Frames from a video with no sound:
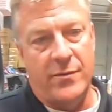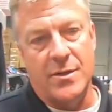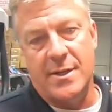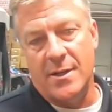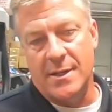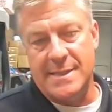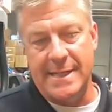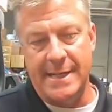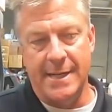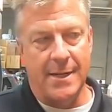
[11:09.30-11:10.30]
of
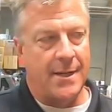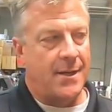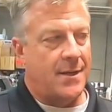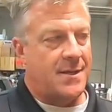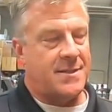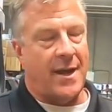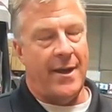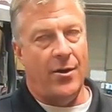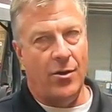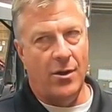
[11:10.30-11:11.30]
utility
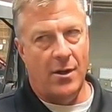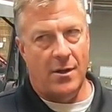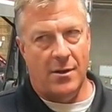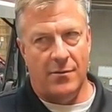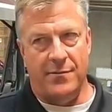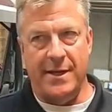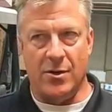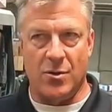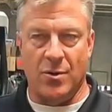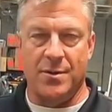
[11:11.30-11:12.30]
style
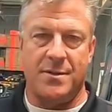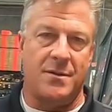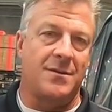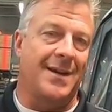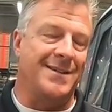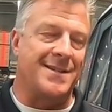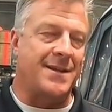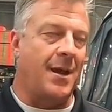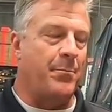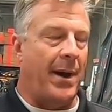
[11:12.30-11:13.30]
vehicles and just
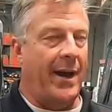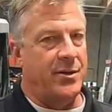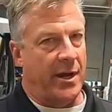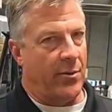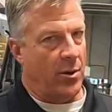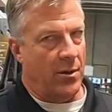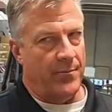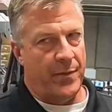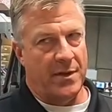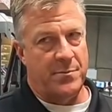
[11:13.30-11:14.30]
say buy a general.
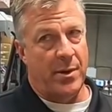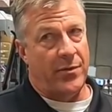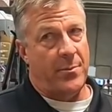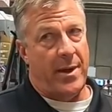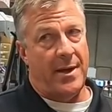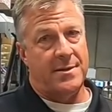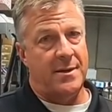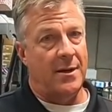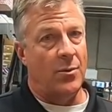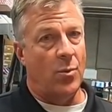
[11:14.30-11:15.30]
It's built the
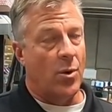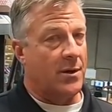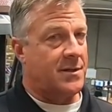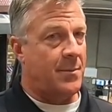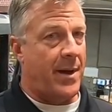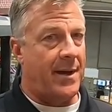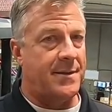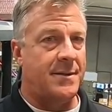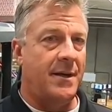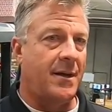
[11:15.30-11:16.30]
best, it works the
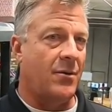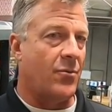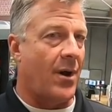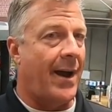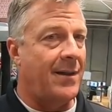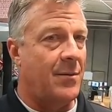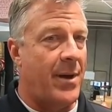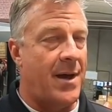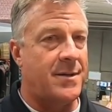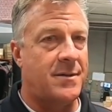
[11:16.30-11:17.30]
best, it can ride the
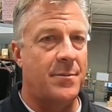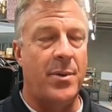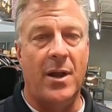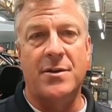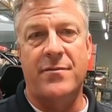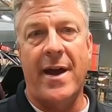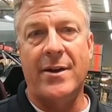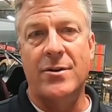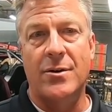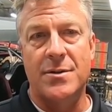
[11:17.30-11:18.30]
best. The plush
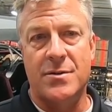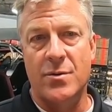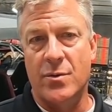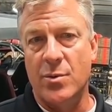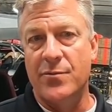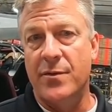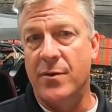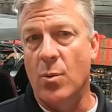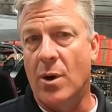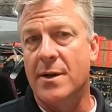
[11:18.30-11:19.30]
factor is through the roof
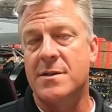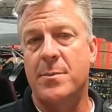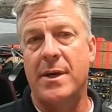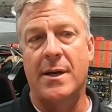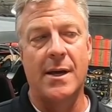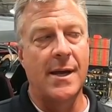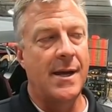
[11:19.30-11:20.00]
if you want it to be.